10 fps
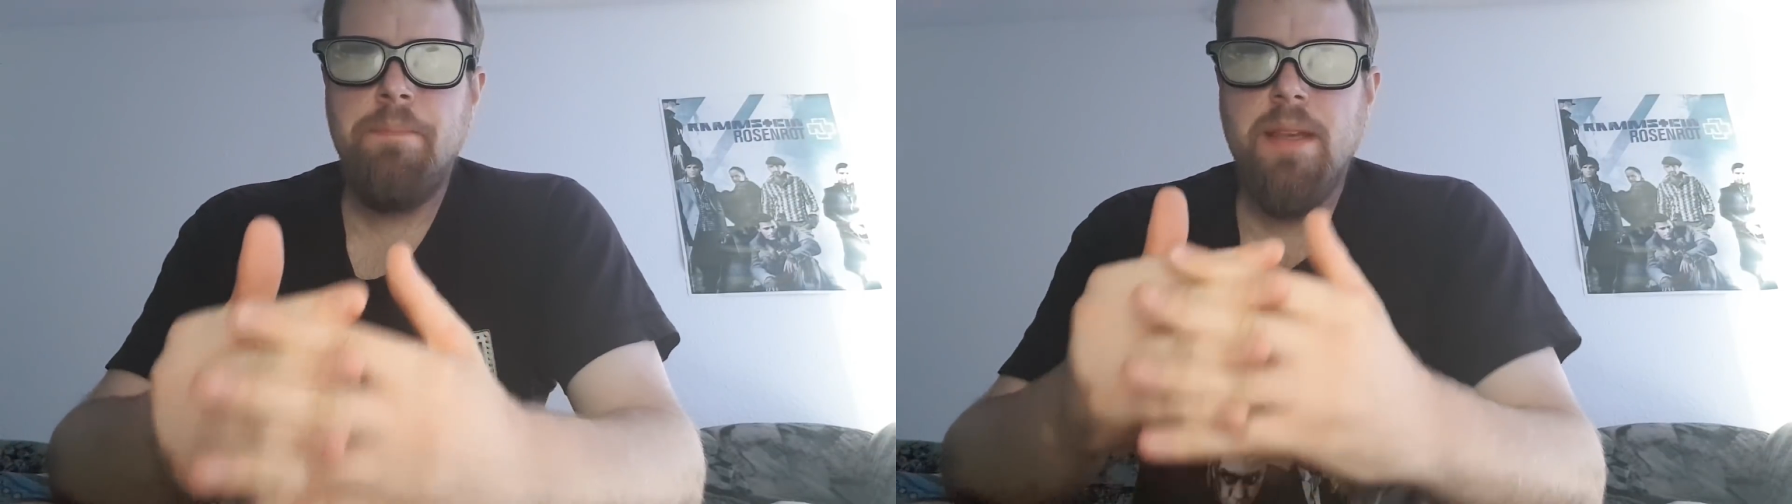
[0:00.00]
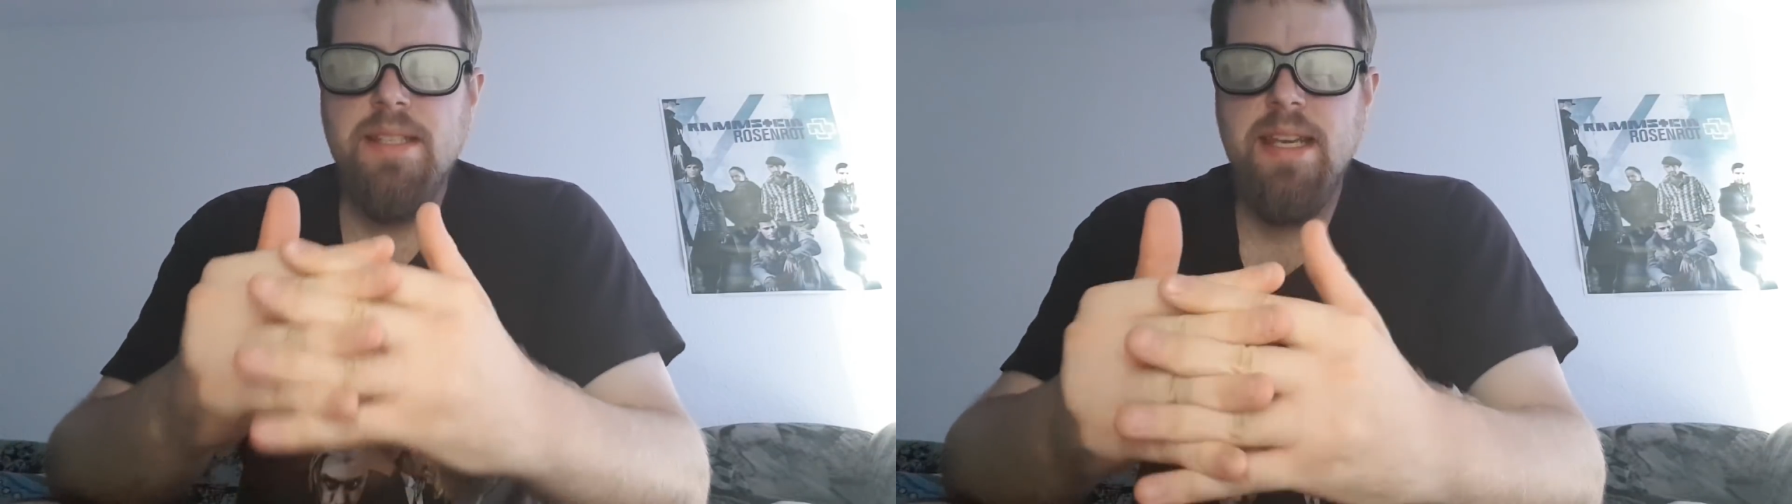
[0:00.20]

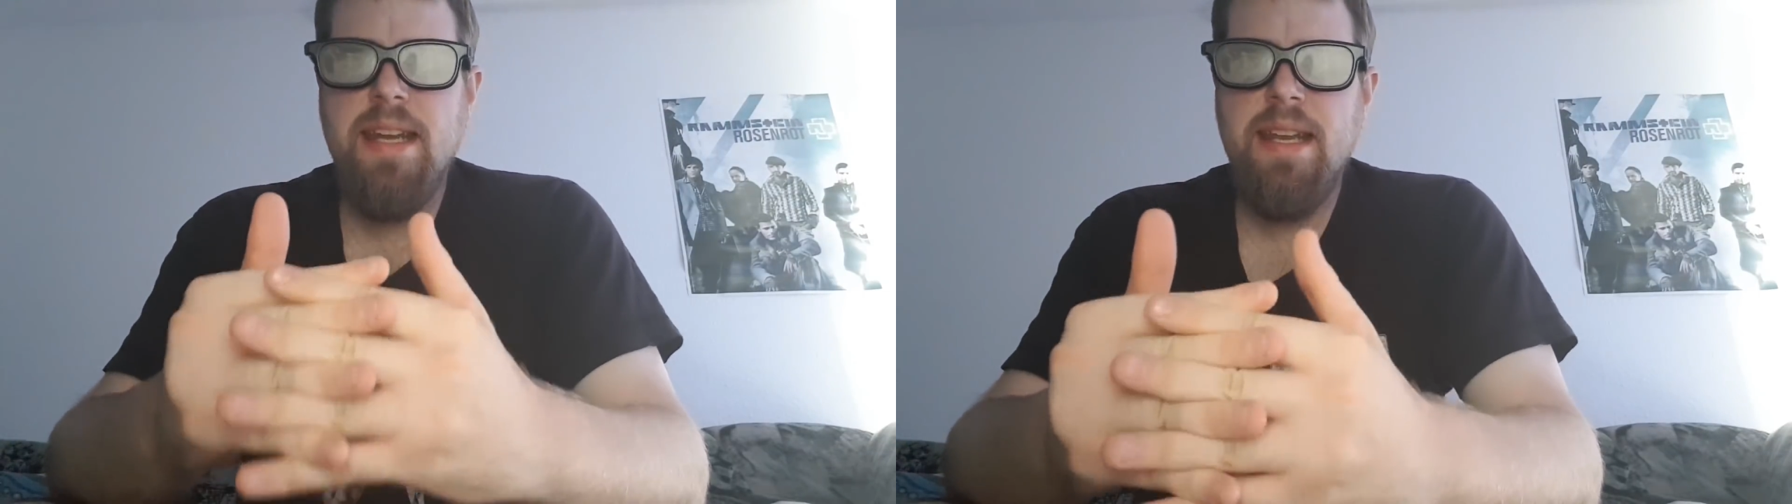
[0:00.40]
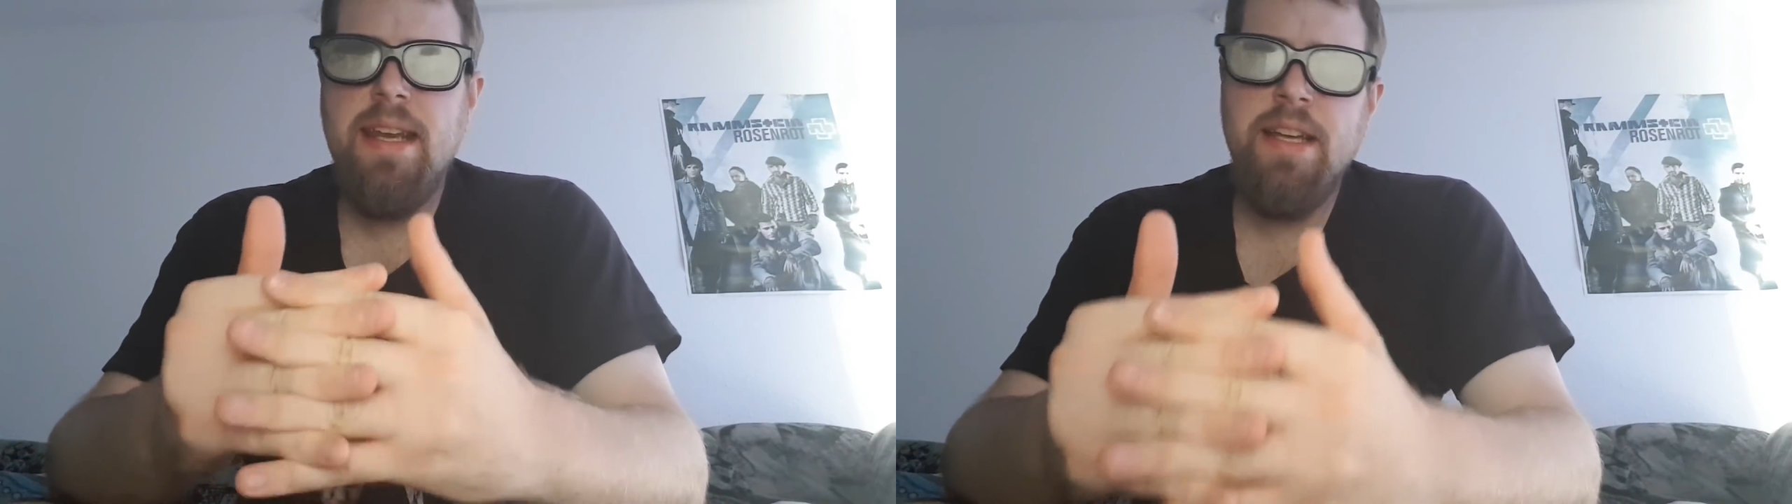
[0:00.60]

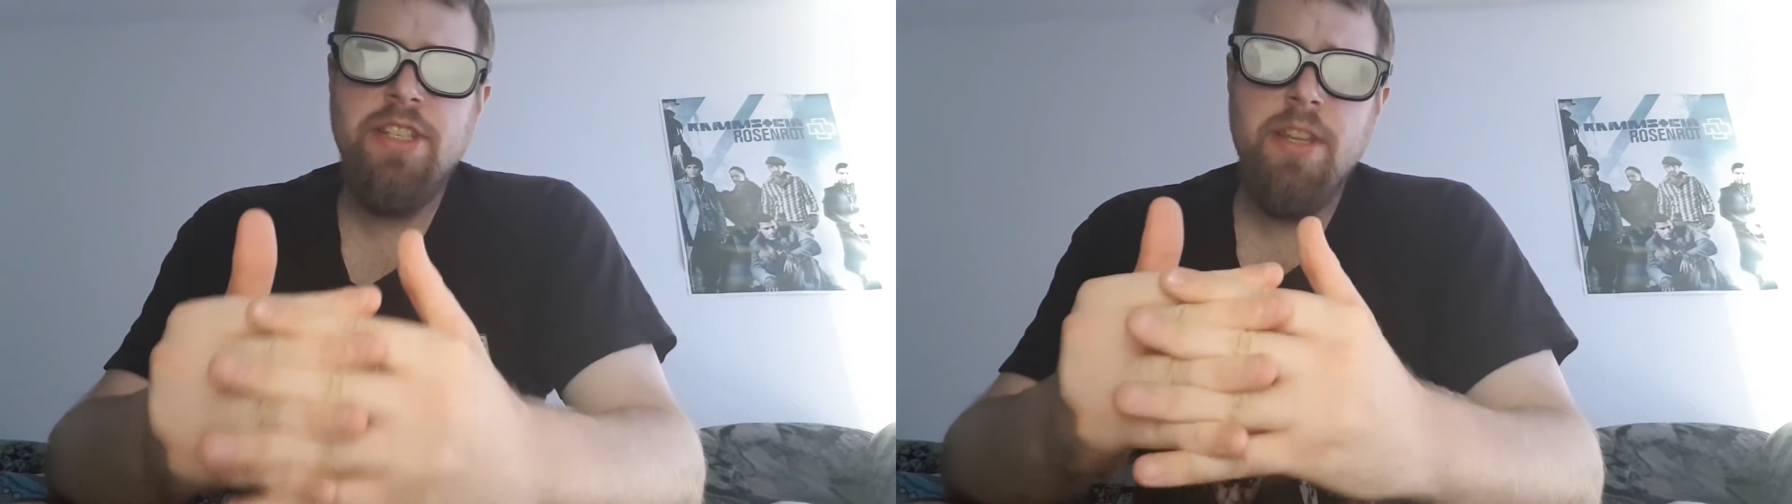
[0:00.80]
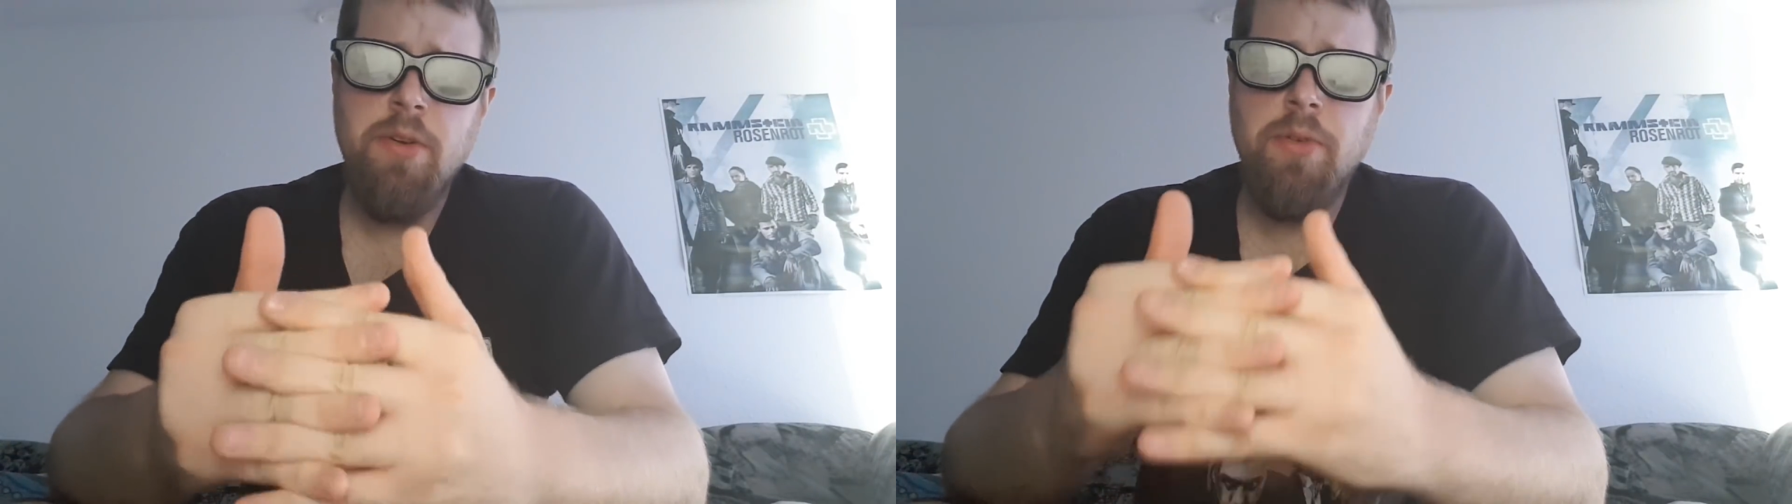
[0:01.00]
standing next
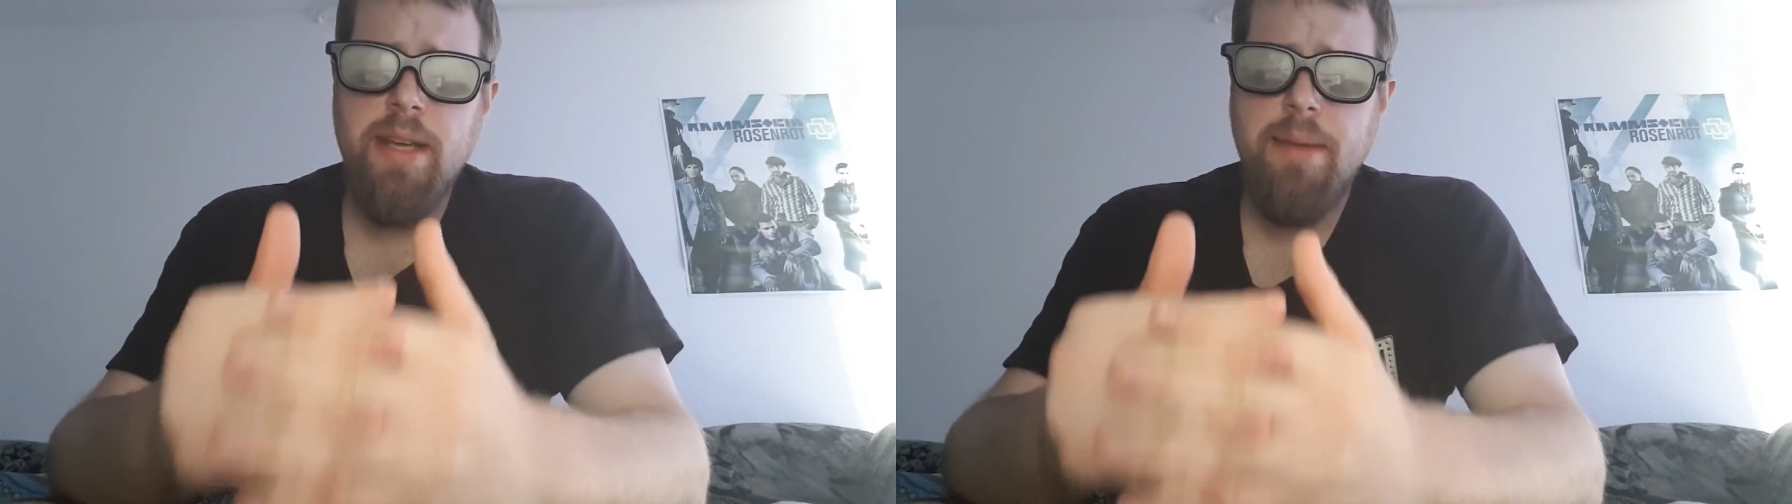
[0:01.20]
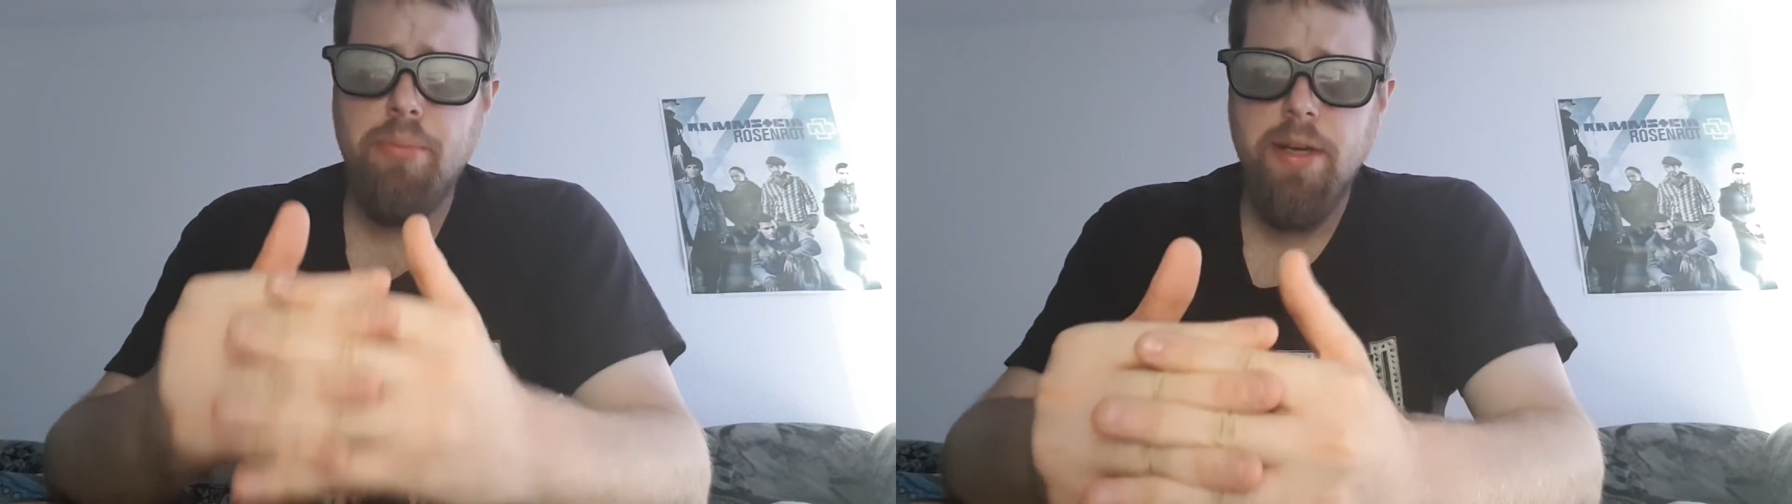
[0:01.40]
to the Golden
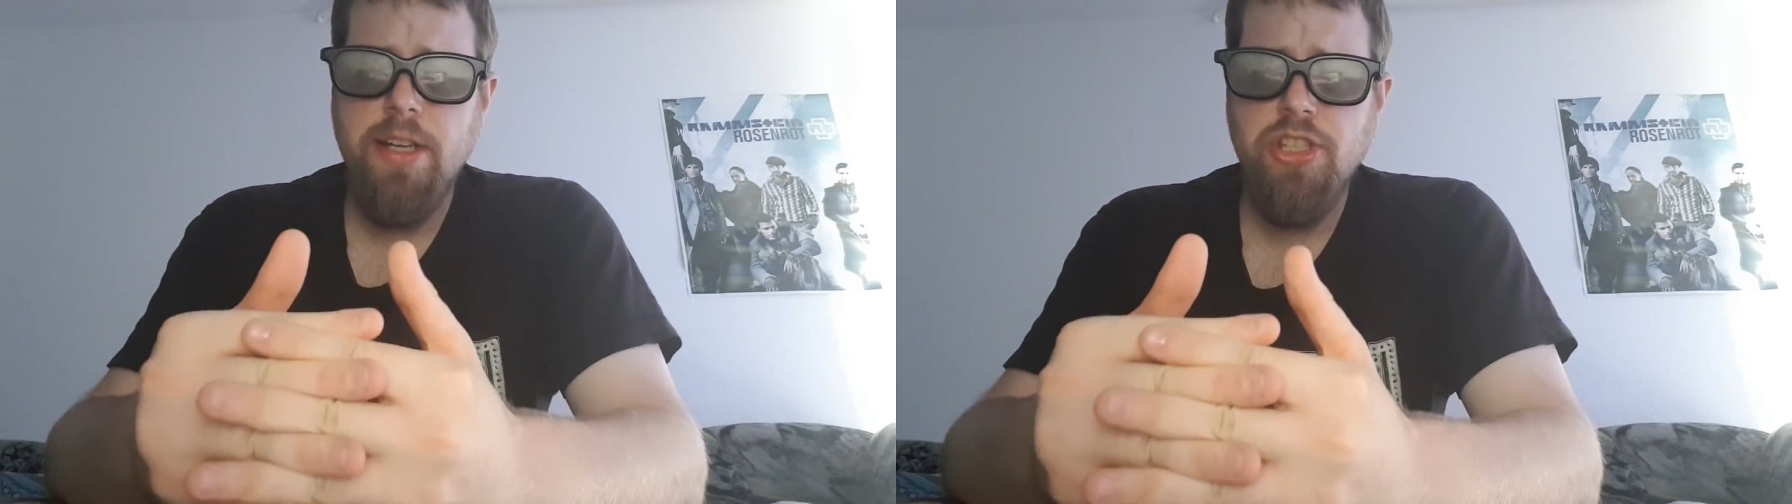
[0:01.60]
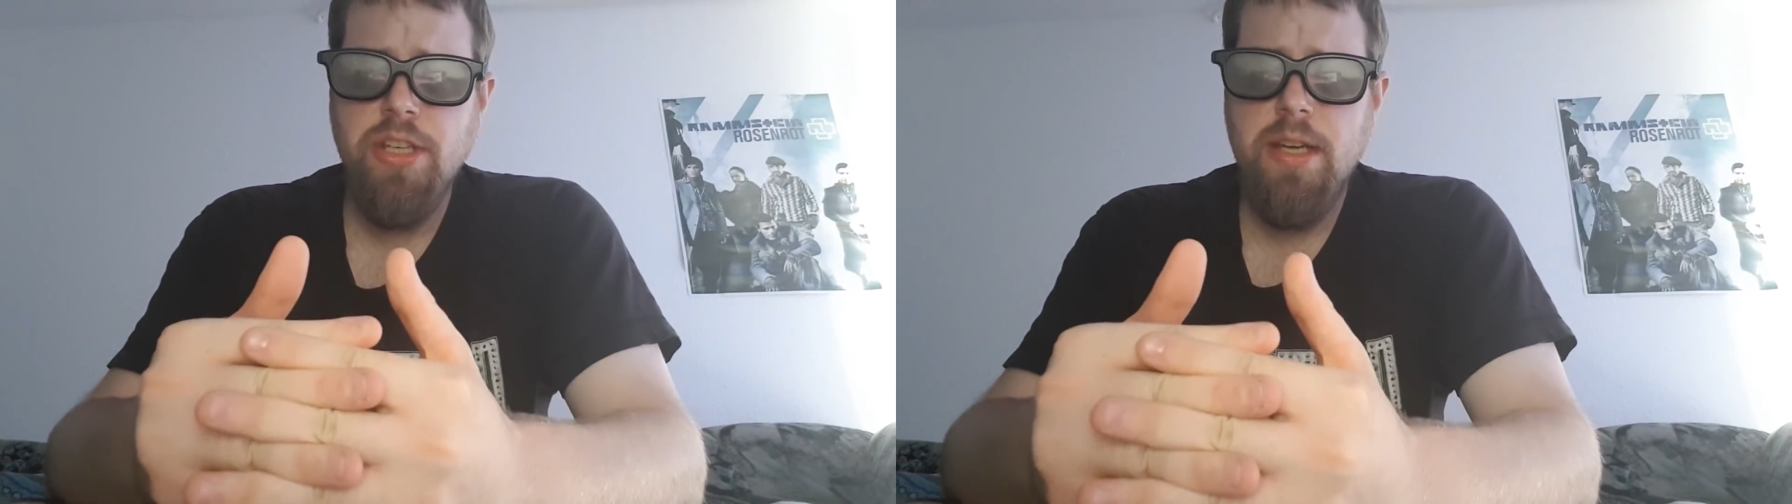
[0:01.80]
Gate
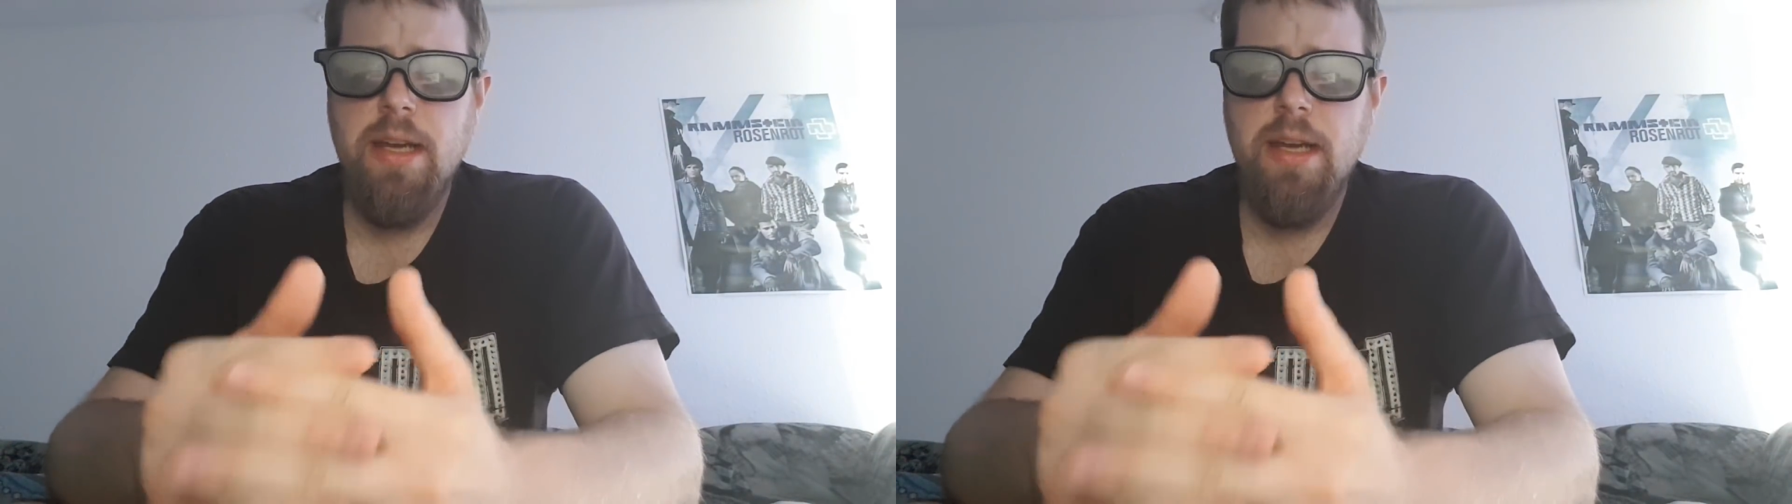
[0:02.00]
Bridge.